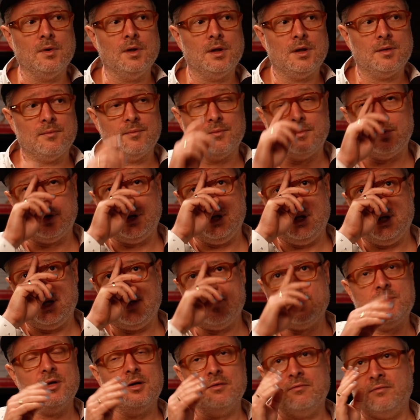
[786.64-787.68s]
Yeah, and
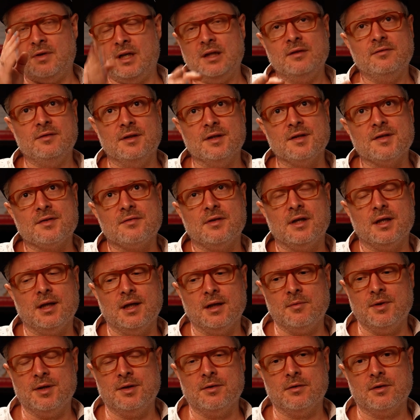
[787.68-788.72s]
that's about relevance, right?
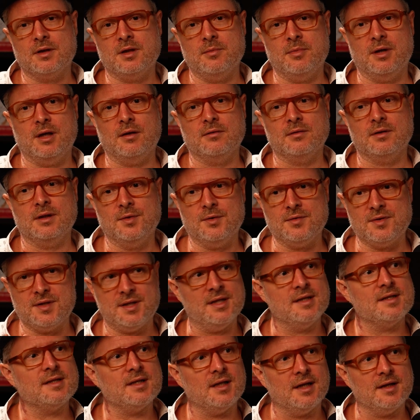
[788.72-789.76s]
Like we talked about those
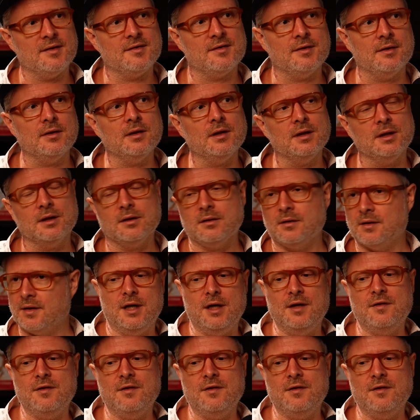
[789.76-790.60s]
insights earlier.